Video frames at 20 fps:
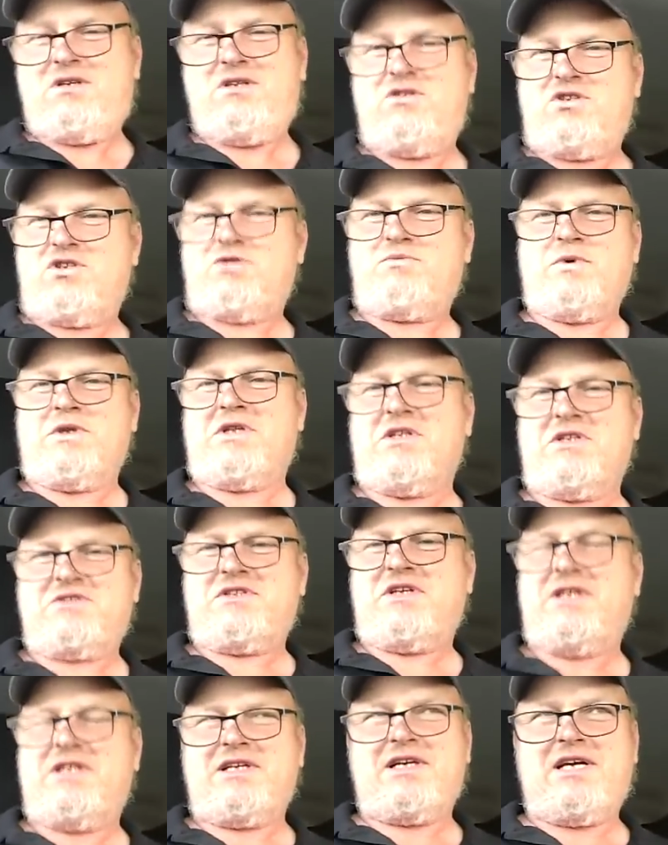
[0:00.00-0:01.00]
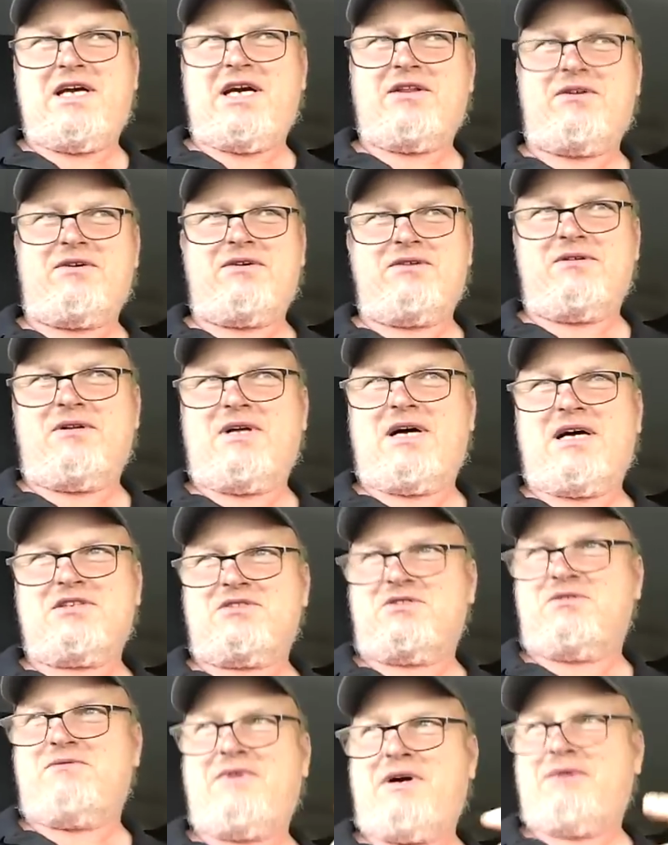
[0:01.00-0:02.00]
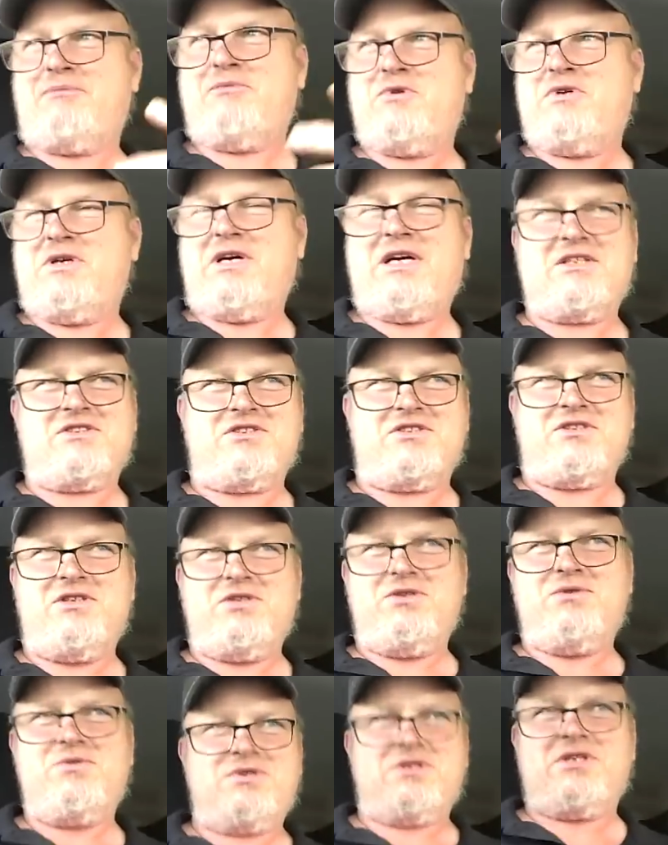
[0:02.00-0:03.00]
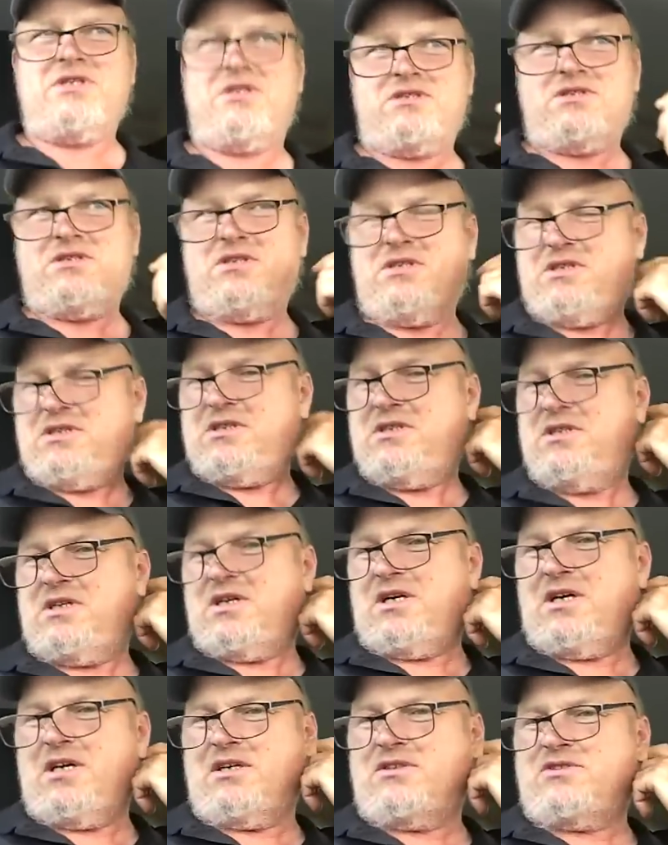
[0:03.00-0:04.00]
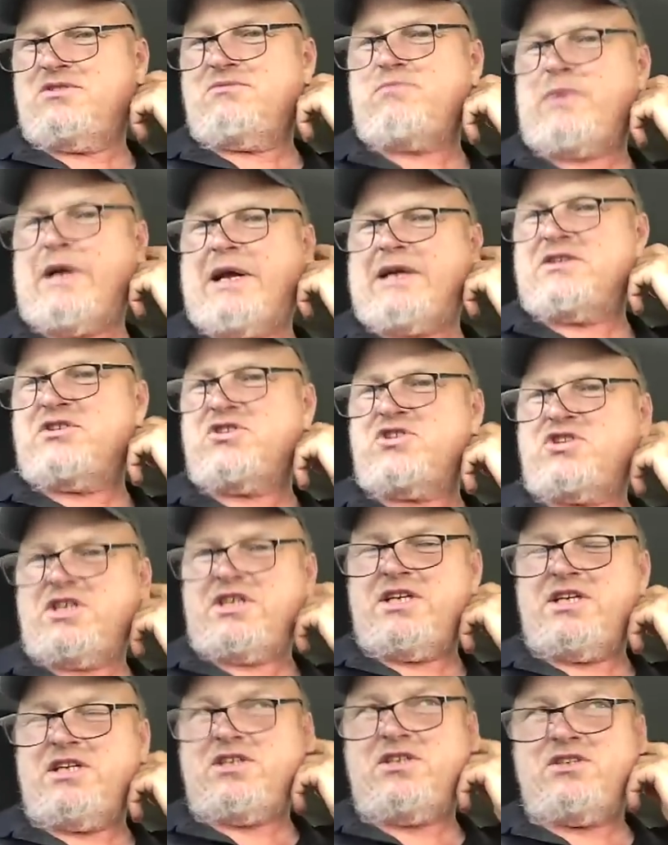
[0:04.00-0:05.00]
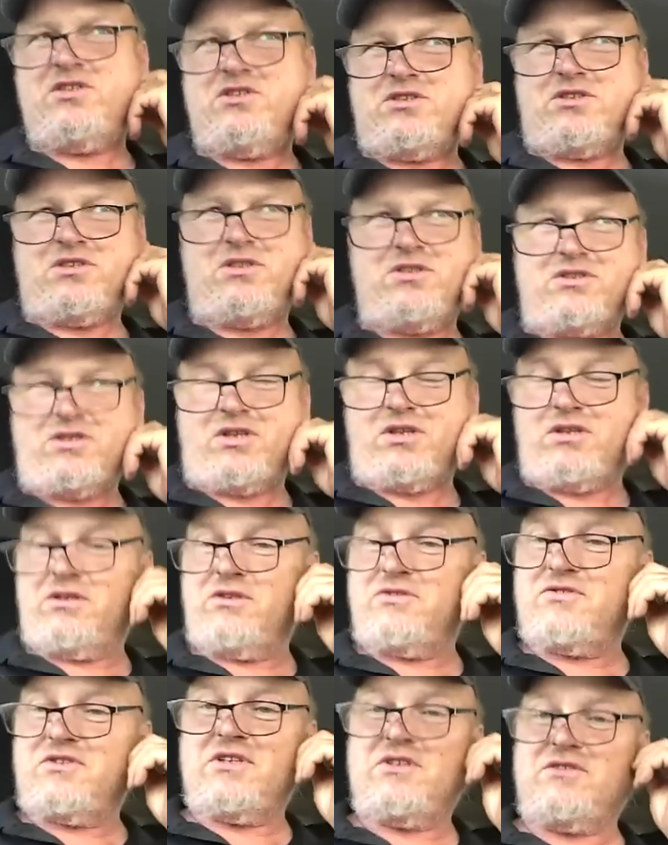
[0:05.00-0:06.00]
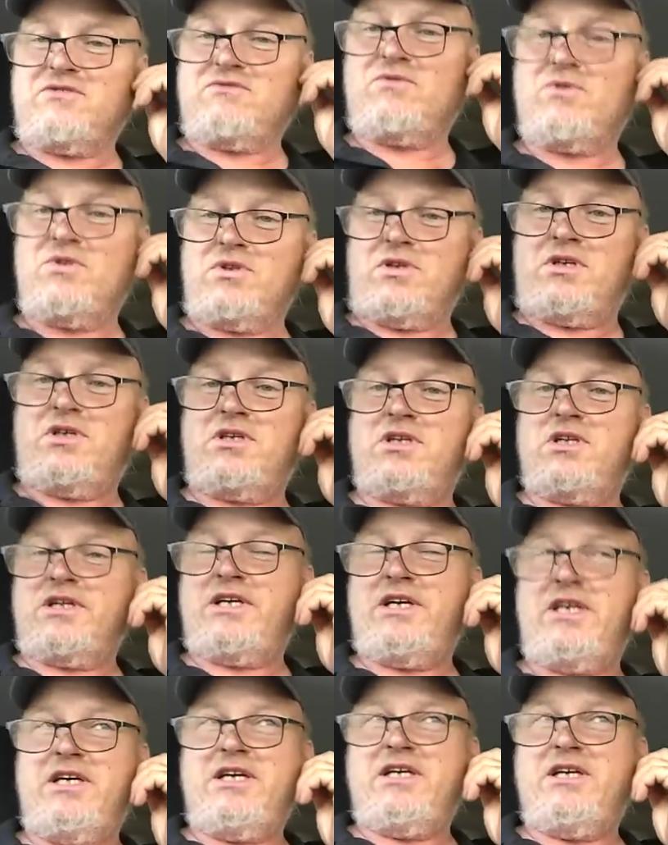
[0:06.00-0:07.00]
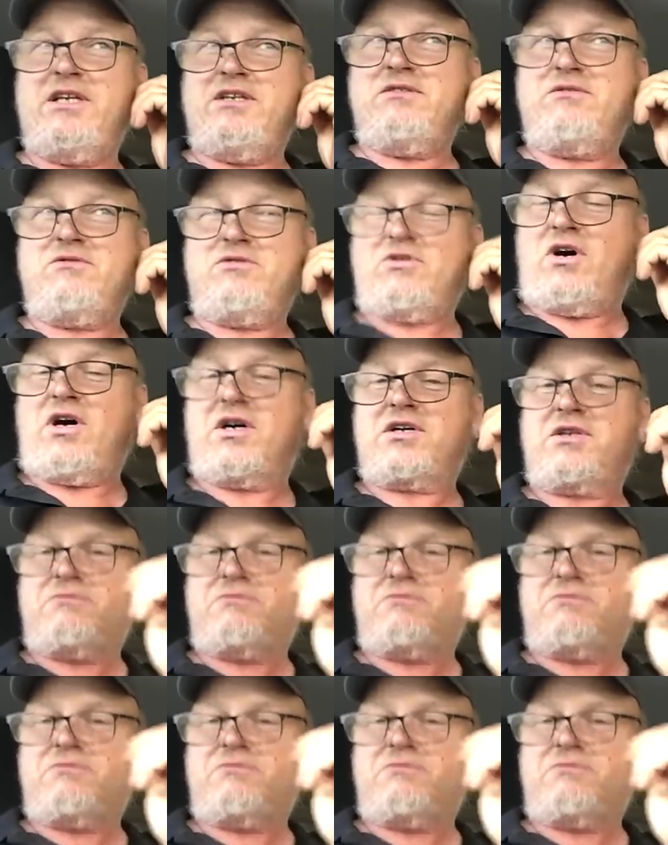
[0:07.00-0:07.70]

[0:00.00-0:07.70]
just put this thing together last November. He hasn't used it. Plans have changed. This thing's really clean. Talk to